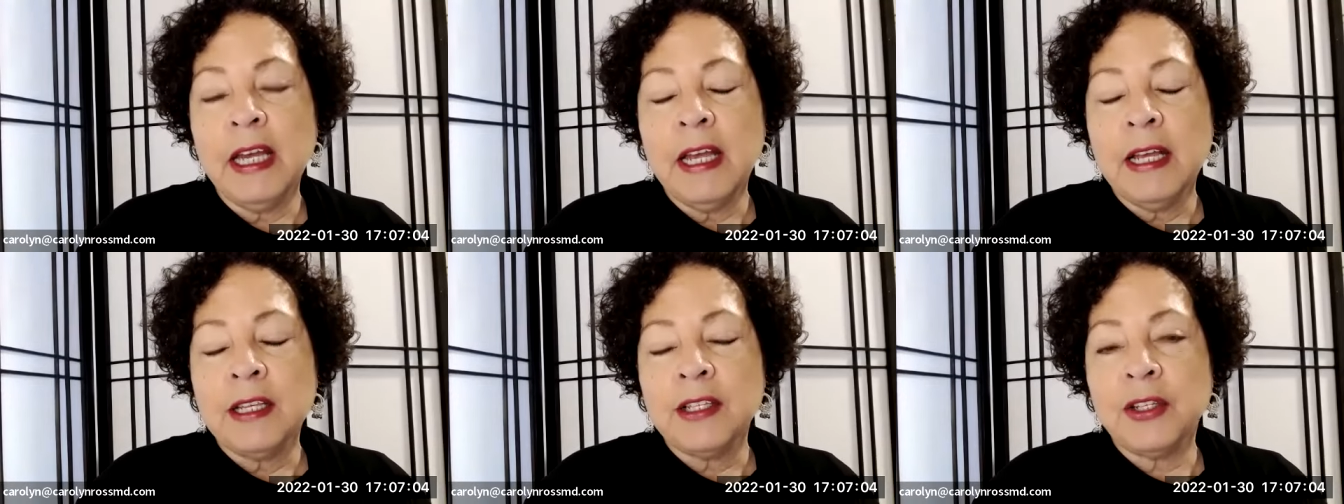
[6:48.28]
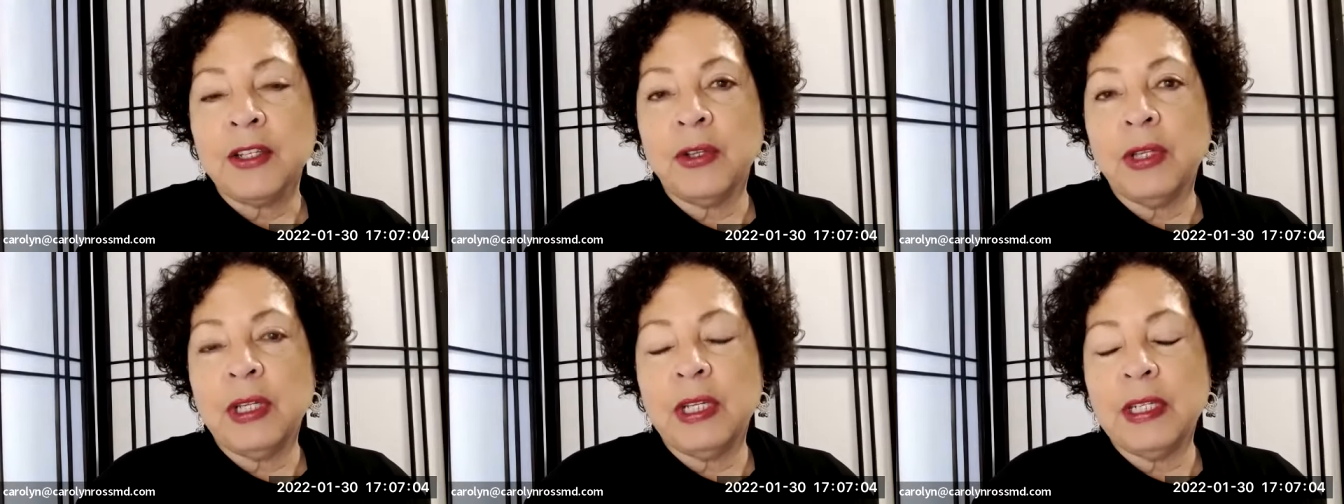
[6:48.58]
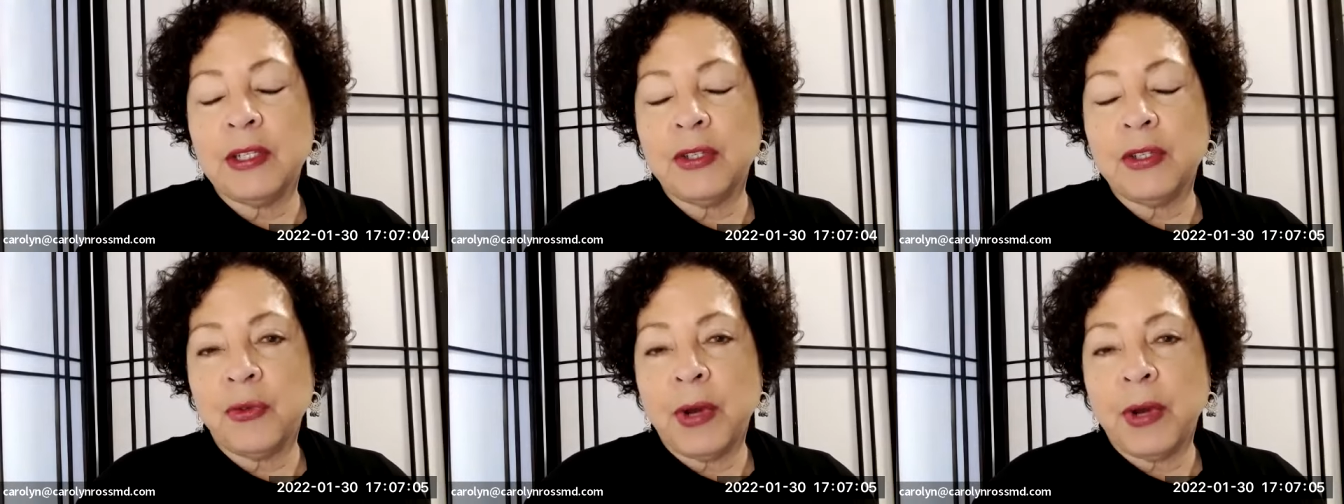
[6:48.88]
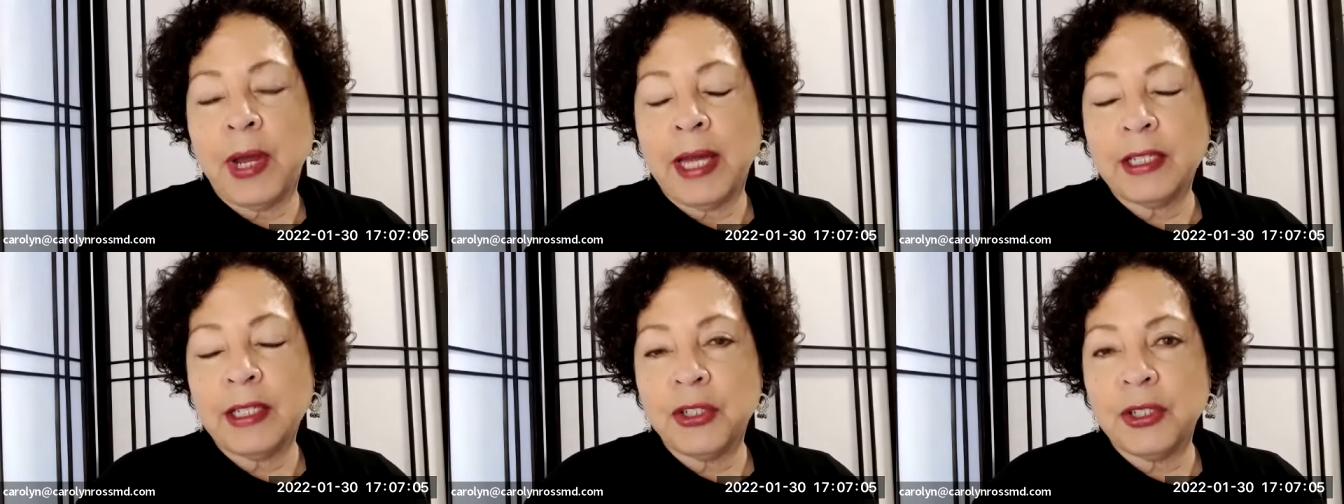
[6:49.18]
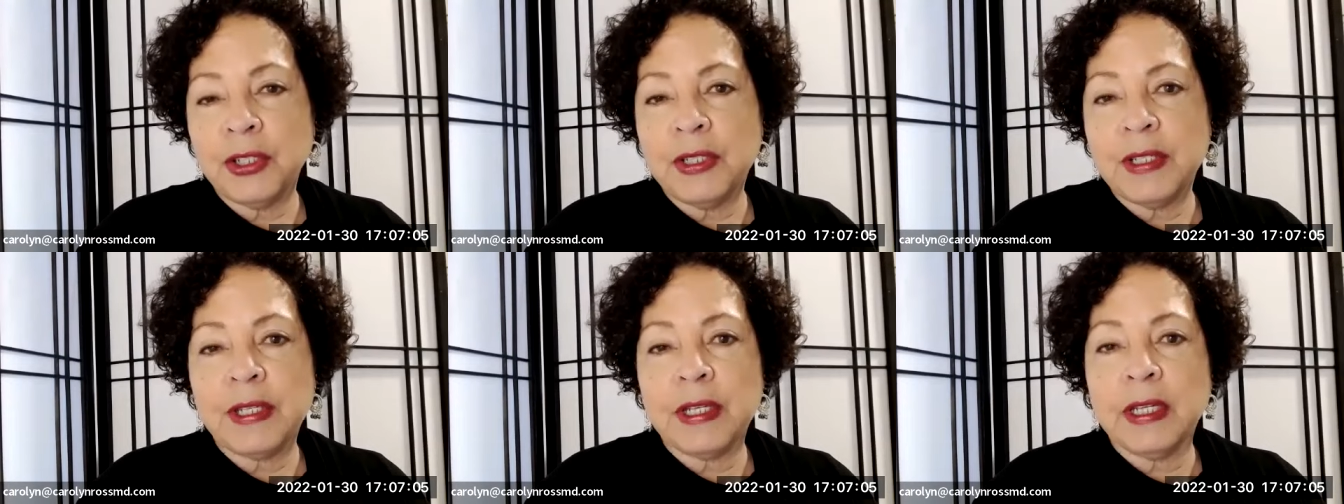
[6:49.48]
So the
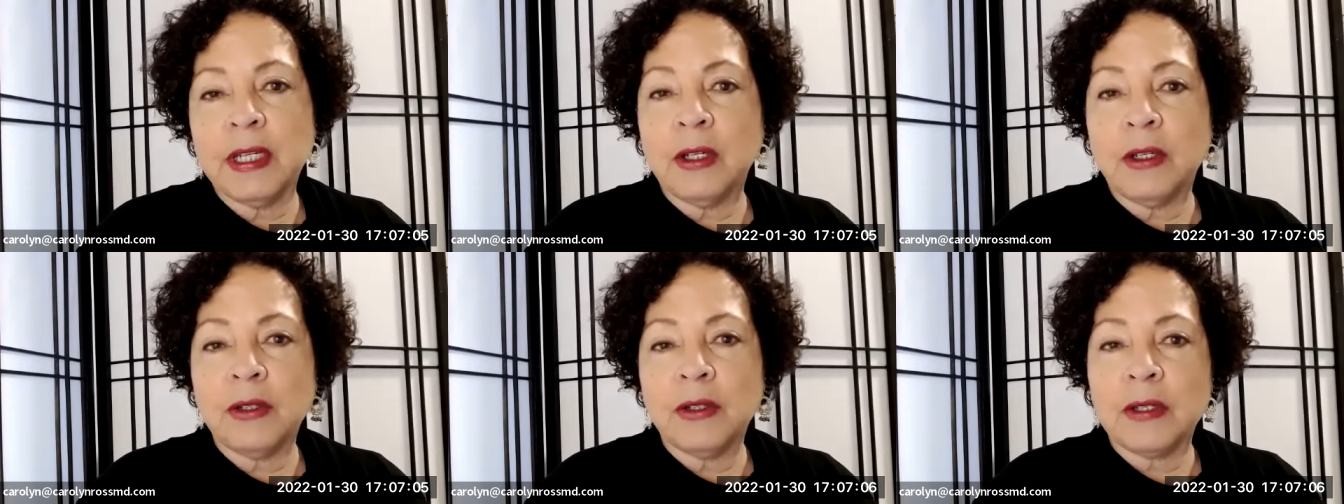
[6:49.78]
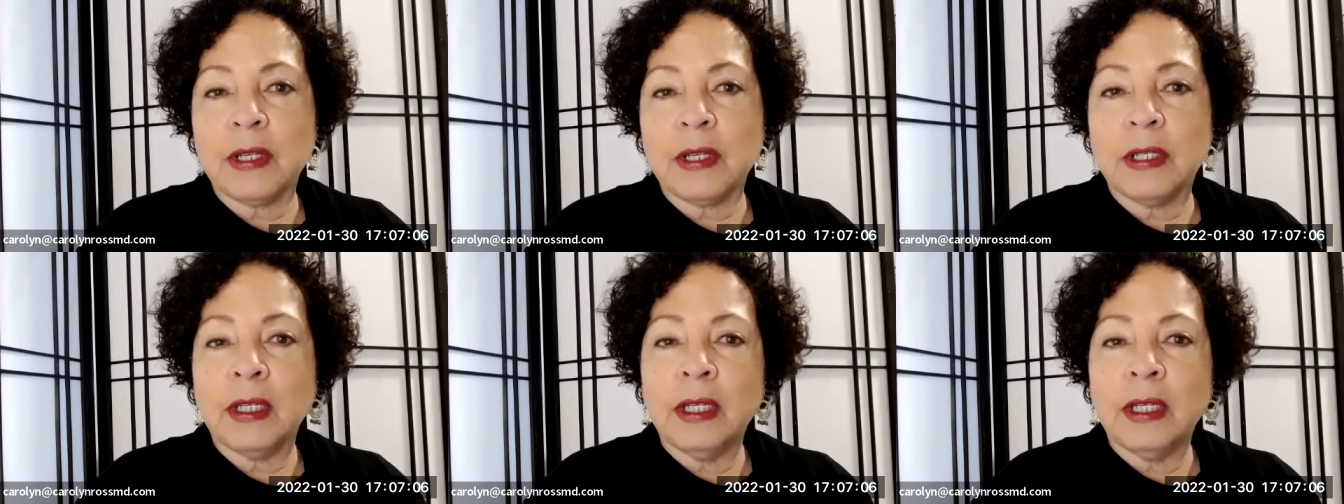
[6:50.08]
distraction skills